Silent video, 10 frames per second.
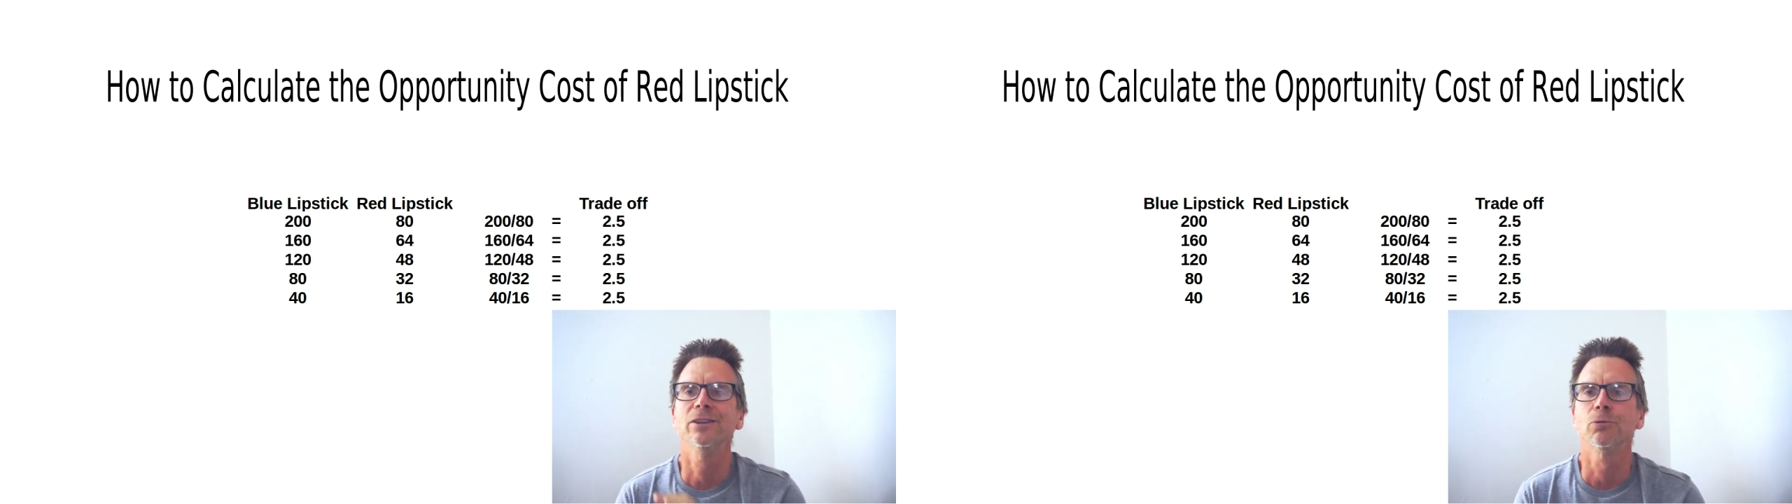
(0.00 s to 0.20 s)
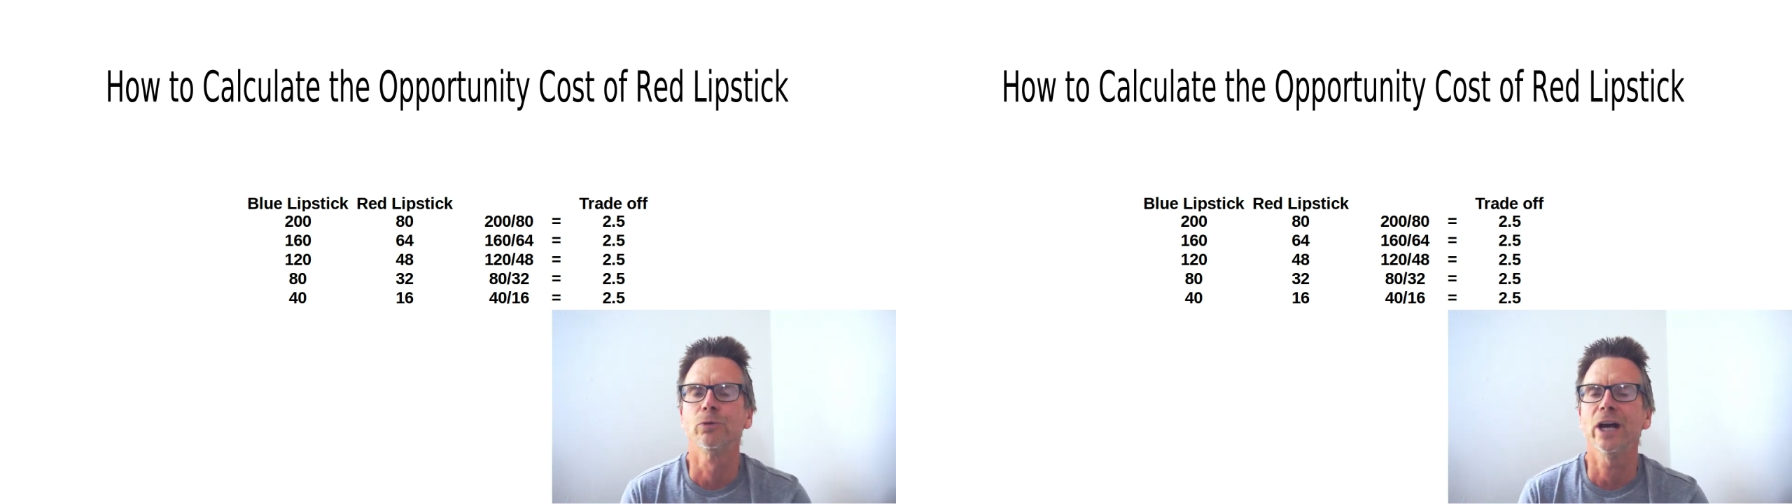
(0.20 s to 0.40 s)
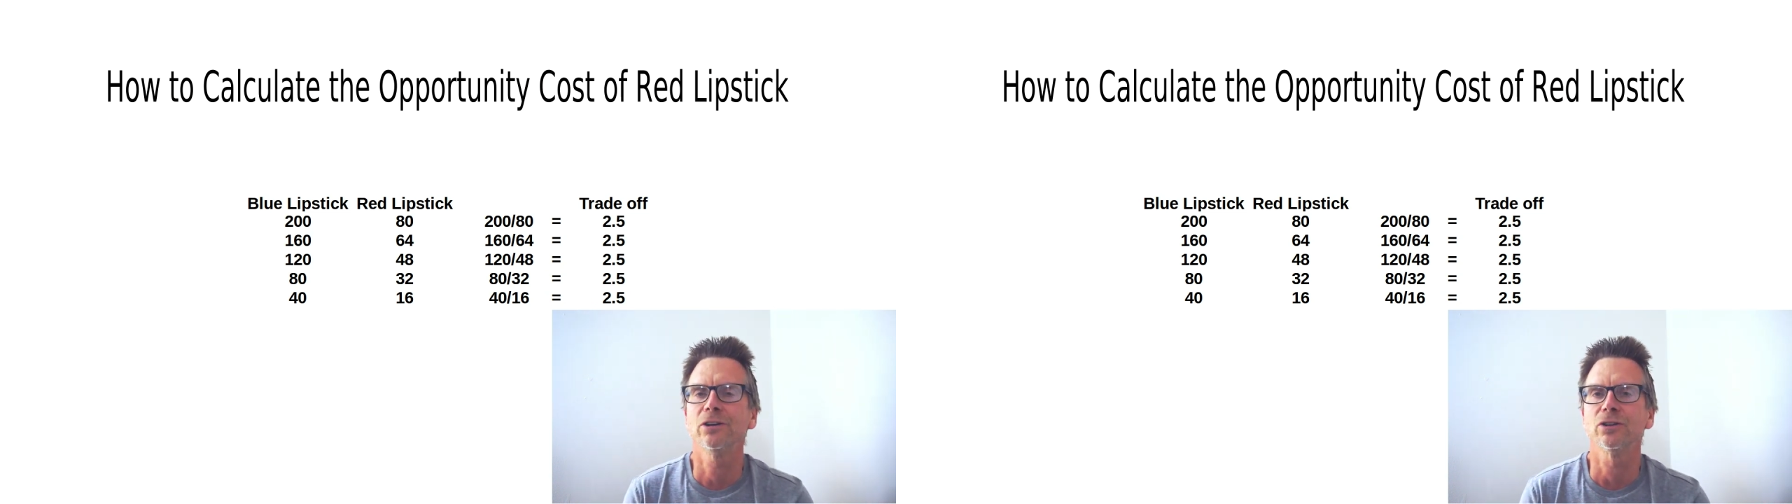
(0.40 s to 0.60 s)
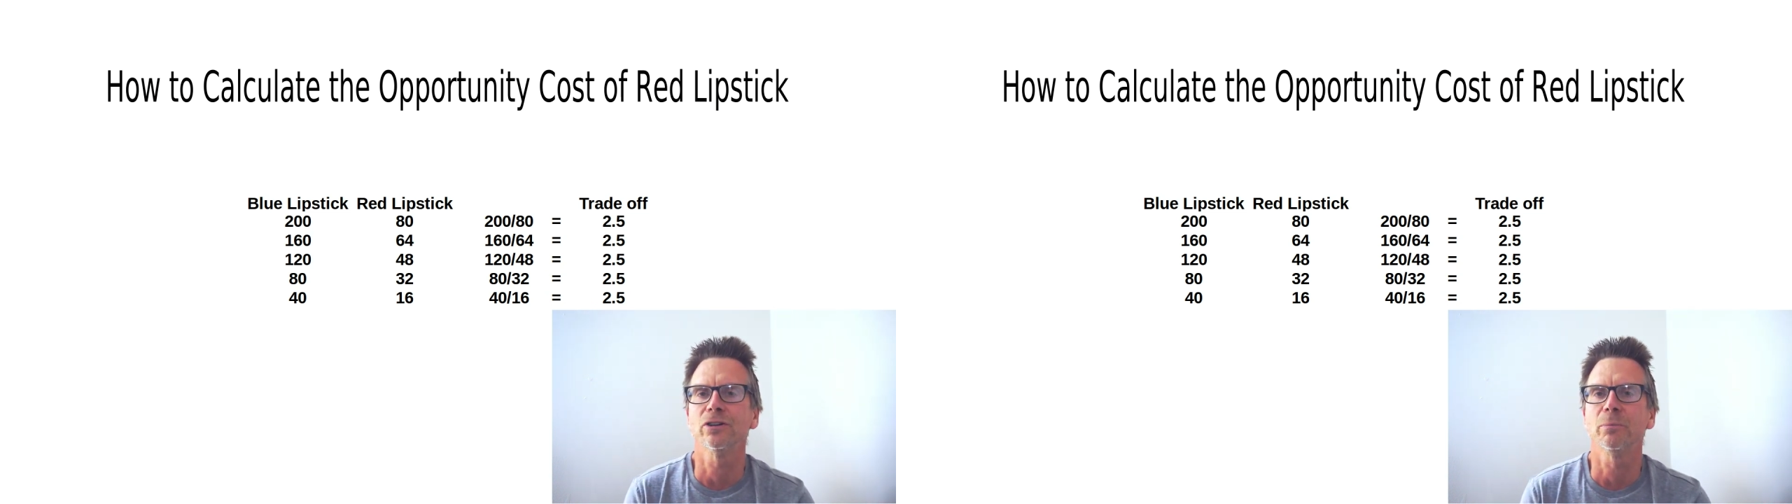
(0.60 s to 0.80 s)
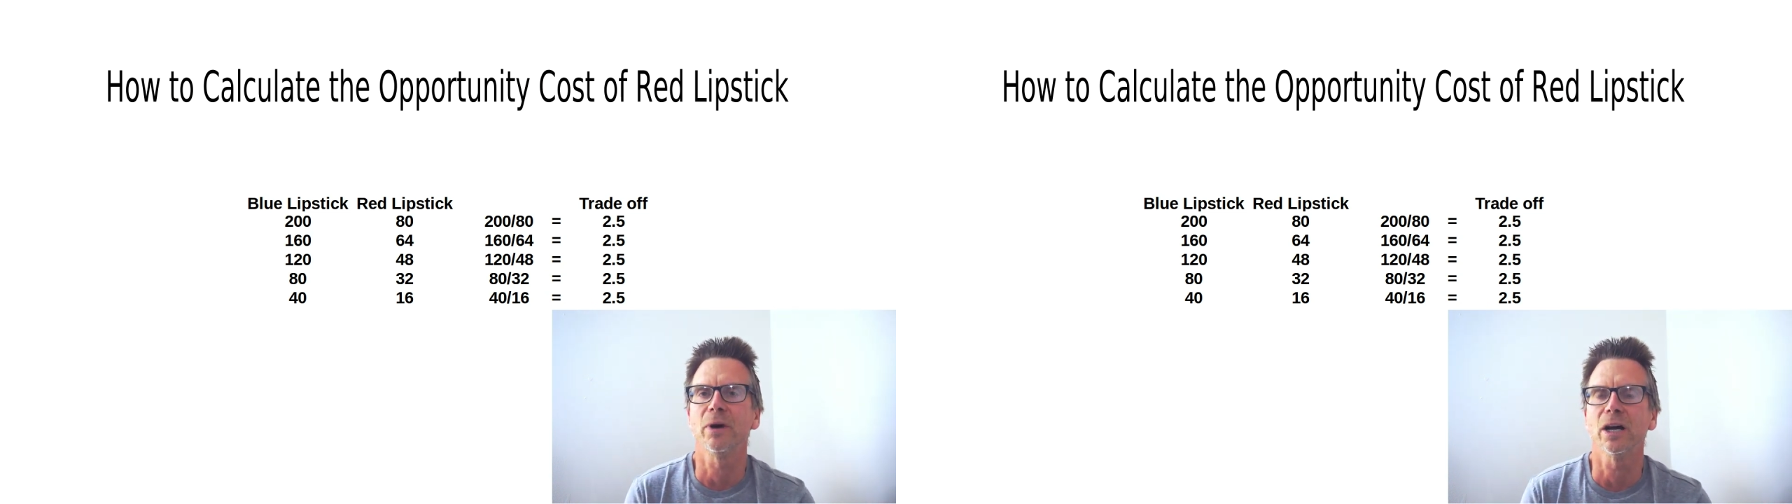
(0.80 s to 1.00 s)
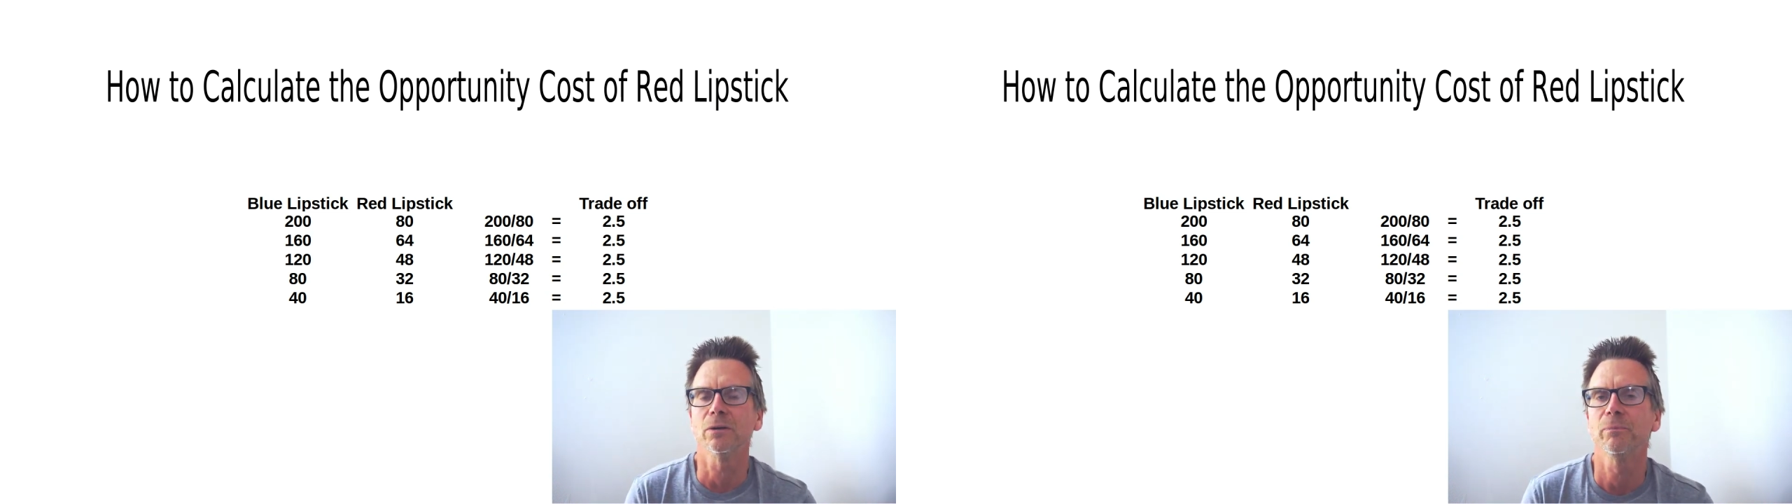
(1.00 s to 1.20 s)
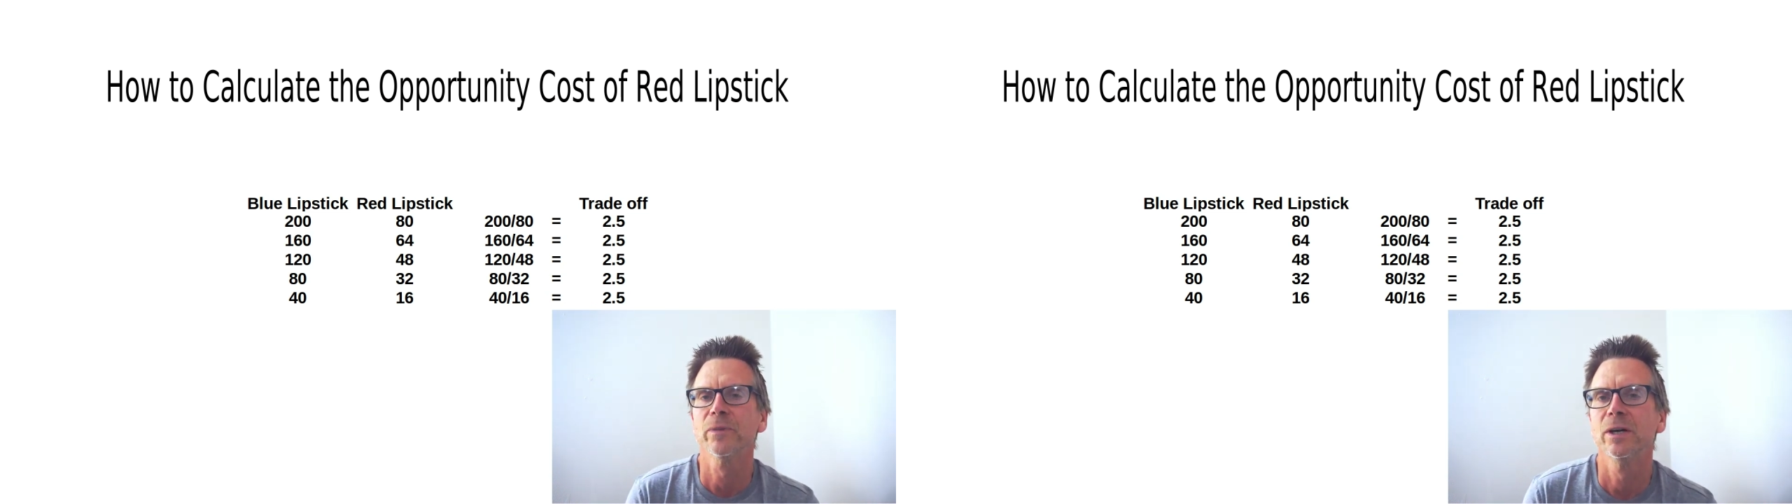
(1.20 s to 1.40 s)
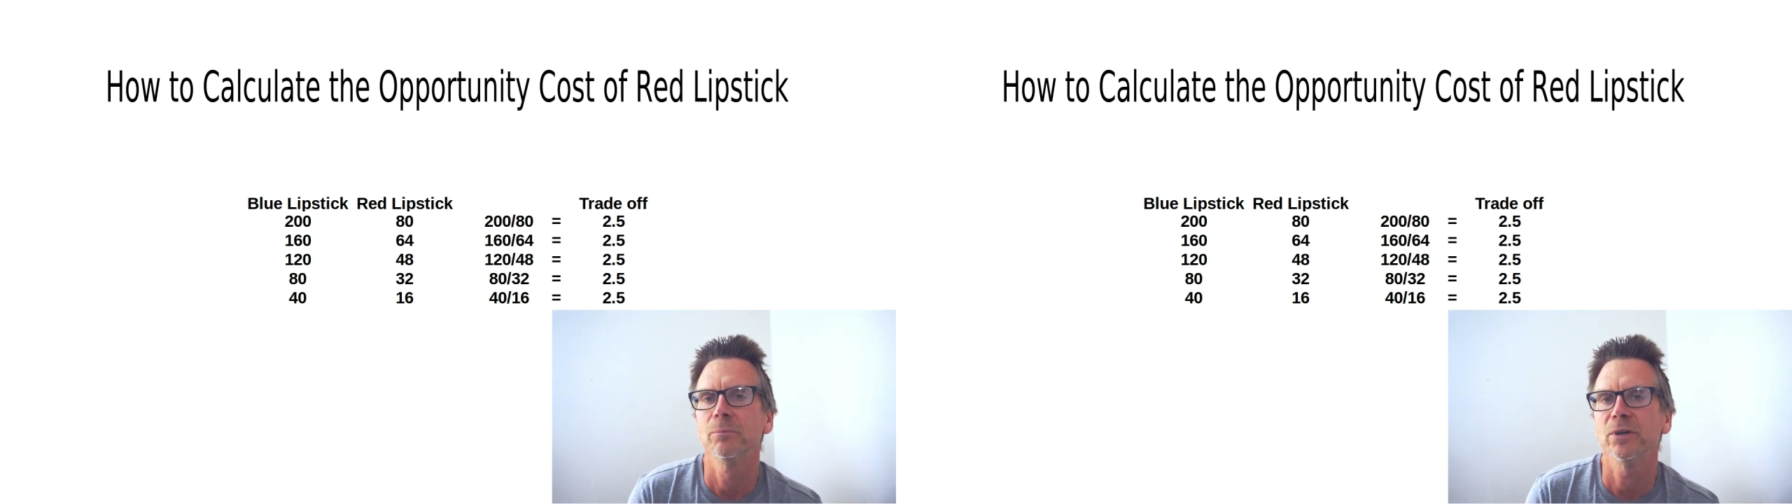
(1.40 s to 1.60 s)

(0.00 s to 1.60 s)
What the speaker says: and the red is on the bottom